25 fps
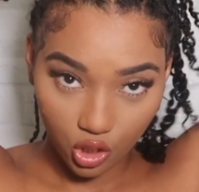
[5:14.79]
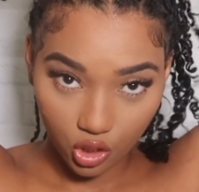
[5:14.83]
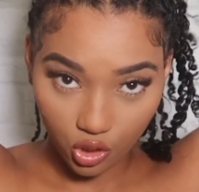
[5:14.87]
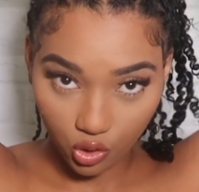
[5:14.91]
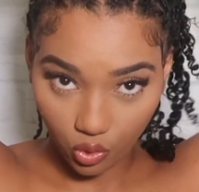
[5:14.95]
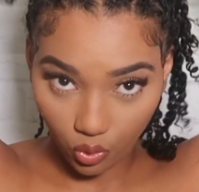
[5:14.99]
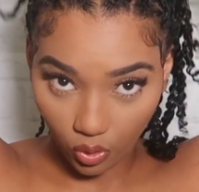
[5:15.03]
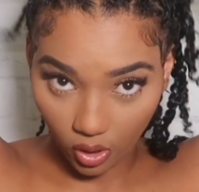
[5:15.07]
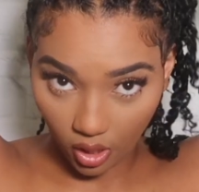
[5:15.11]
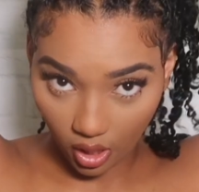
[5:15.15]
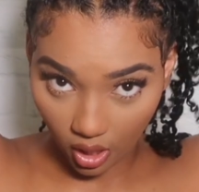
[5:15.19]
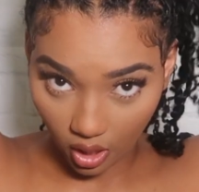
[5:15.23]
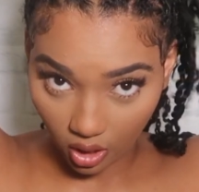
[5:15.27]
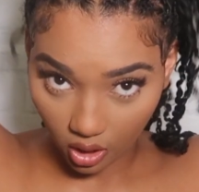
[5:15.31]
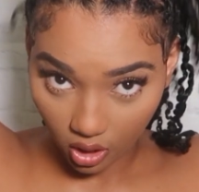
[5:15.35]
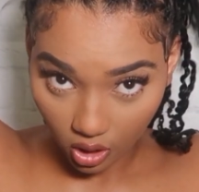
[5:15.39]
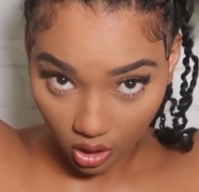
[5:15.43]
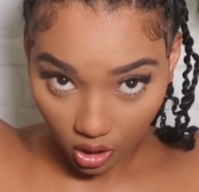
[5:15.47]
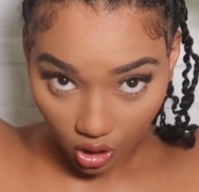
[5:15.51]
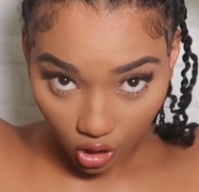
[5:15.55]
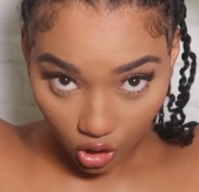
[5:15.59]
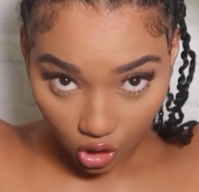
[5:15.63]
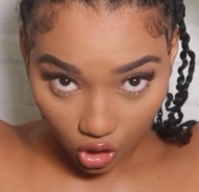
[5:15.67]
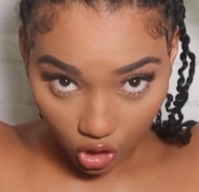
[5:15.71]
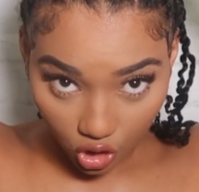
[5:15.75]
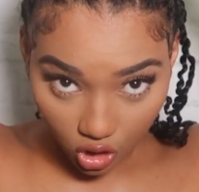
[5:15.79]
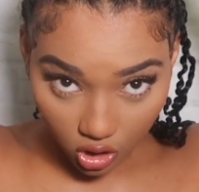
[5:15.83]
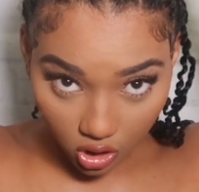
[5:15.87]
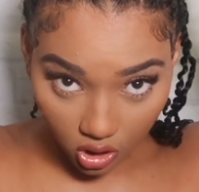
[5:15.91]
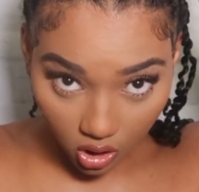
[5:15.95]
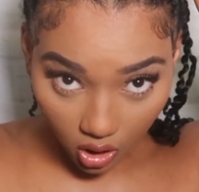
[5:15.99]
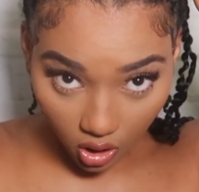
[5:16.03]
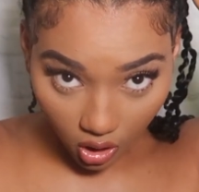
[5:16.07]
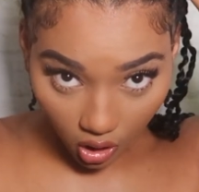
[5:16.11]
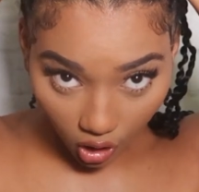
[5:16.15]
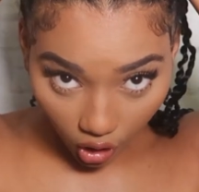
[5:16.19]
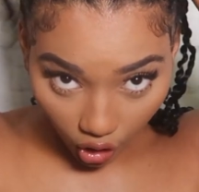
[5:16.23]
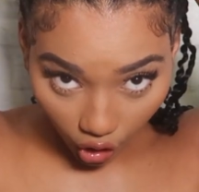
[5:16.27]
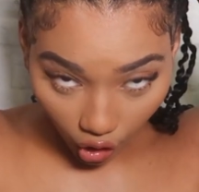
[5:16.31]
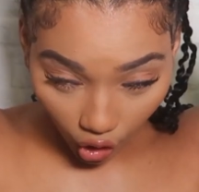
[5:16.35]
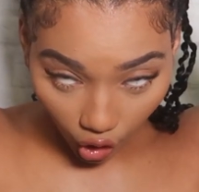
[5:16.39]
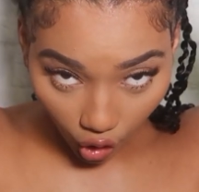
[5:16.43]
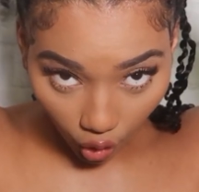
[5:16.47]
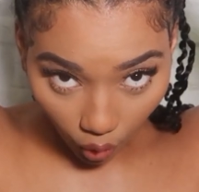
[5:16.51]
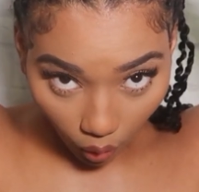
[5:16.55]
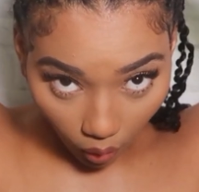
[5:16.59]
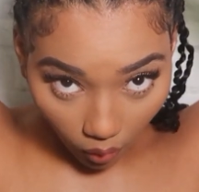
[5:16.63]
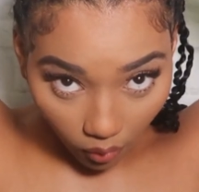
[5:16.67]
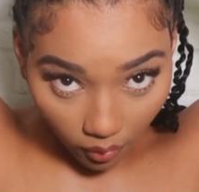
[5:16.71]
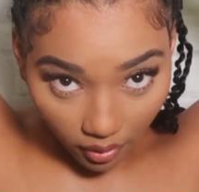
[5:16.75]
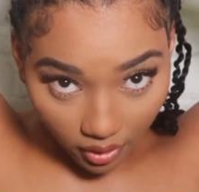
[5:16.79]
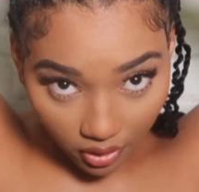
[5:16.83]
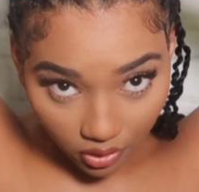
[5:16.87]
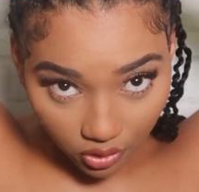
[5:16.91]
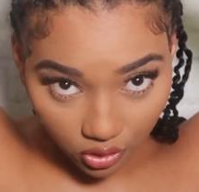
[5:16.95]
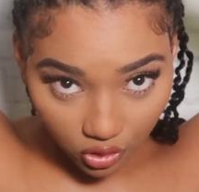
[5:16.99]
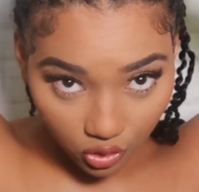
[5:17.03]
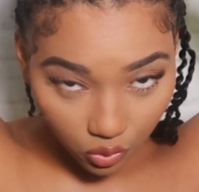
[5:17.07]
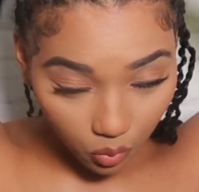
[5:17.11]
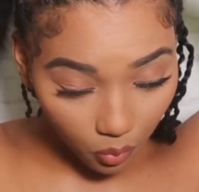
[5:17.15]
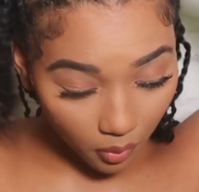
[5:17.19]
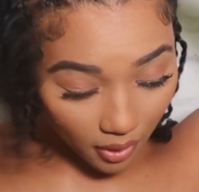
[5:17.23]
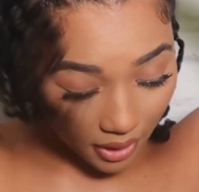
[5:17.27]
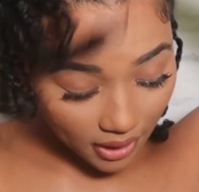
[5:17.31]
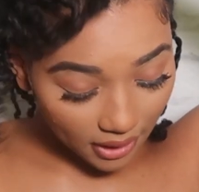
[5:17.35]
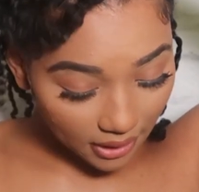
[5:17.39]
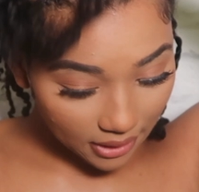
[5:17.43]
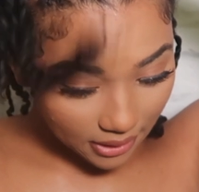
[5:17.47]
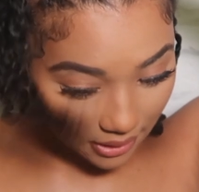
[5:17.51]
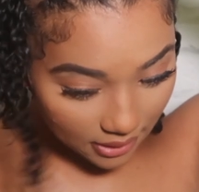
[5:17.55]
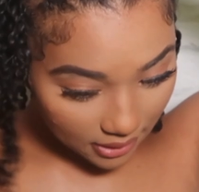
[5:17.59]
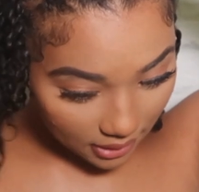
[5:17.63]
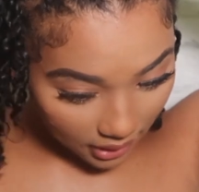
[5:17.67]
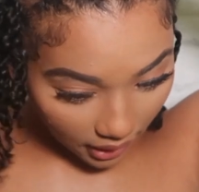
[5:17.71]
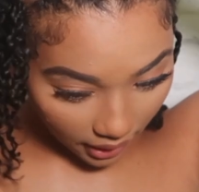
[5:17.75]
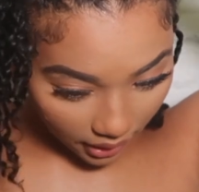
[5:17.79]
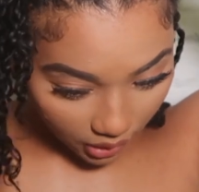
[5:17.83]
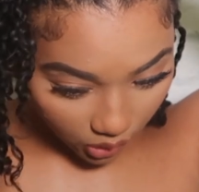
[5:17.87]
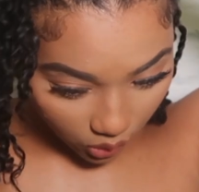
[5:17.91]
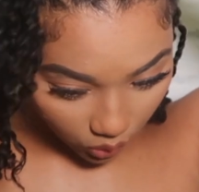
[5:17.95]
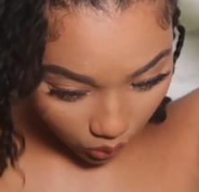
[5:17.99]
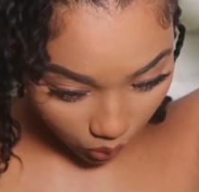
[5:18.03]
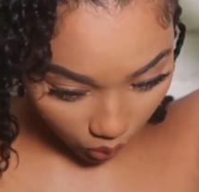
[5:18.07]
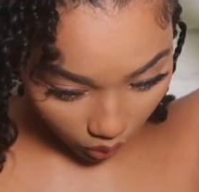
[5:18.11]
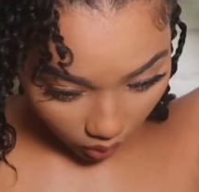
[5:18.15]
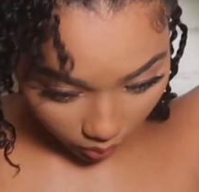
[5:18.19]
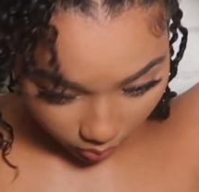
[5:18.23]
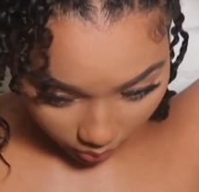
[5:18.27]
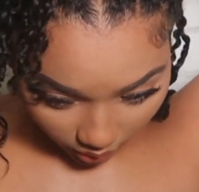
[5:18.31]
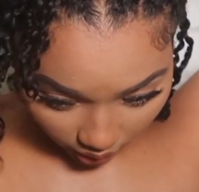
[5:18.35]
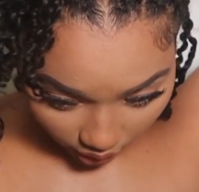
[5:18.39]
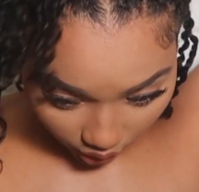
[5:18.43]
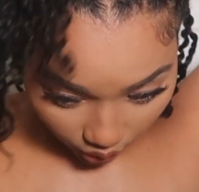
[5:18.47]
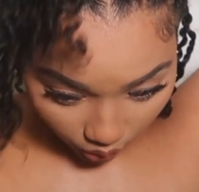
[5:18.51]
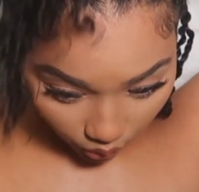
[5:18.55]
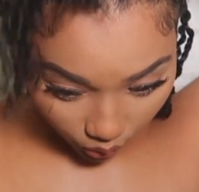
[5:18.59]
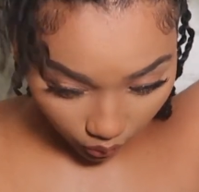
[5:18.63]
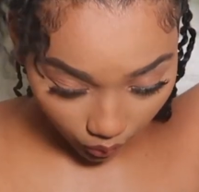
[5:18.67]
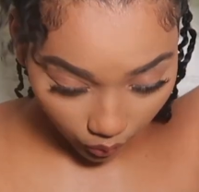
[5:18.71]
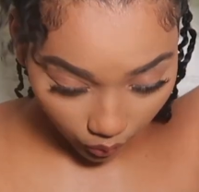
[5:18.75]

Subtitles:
So yeah, you're just gonna go around twice like you normally do.